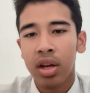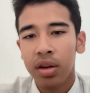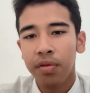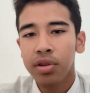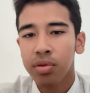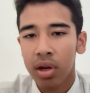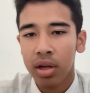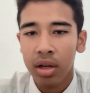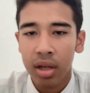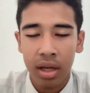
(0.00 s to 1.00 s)
The first
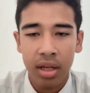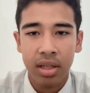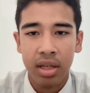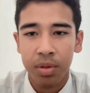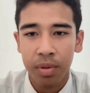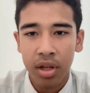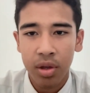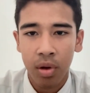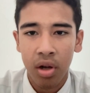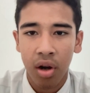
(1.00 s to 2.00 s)
one is
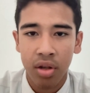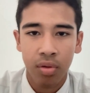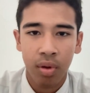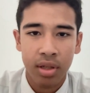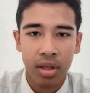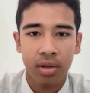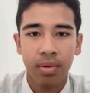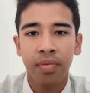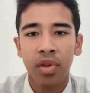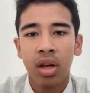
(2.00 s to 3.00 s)
spiritual consequences.
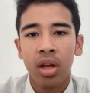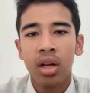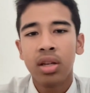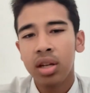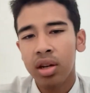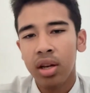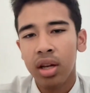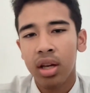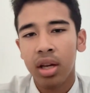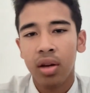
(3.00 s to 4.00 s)

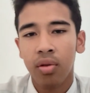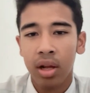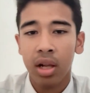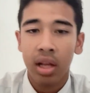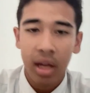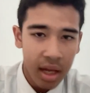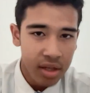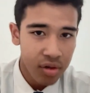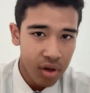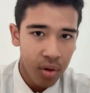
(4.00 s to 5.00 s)
Syirik, well, as
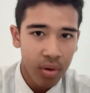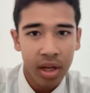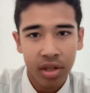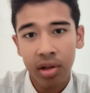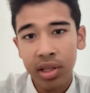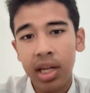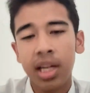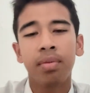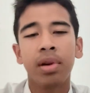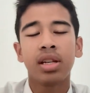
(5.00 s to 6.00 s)
you know, is
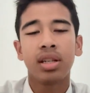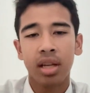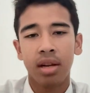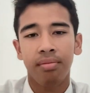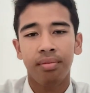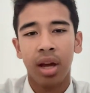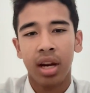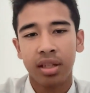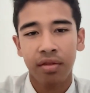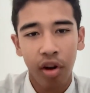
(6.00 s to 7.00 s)
considered a major sin and
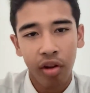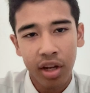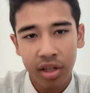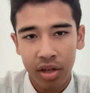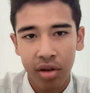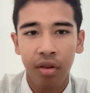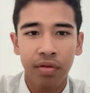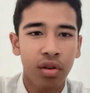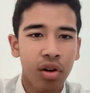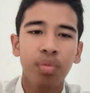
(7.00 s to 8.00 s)
is a violation of
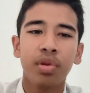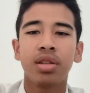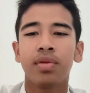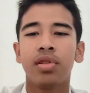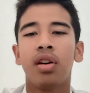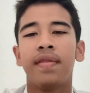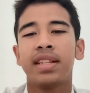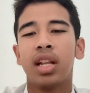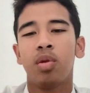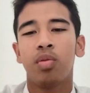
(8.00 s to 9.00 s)
the core principle of
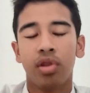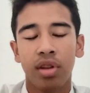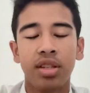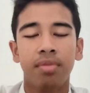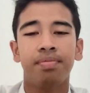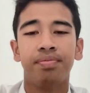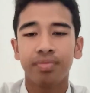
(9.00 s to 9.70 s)
Islamic monotheism.